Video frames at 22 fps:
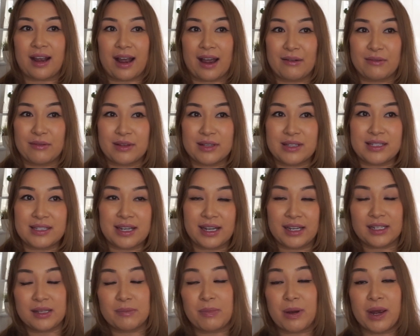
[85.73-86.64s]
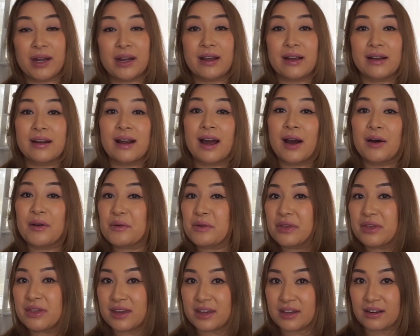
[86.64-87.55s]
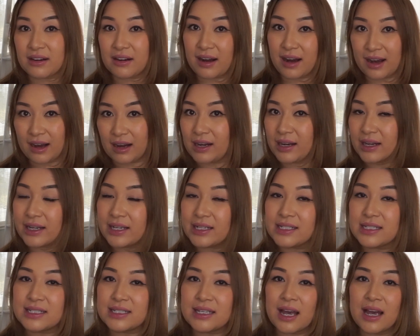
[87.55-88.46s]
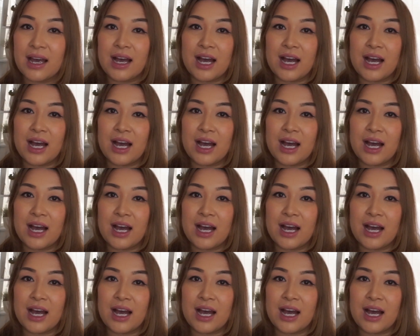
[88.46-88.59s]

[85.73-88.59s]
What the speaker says: I would say, depending on how thick your hair is,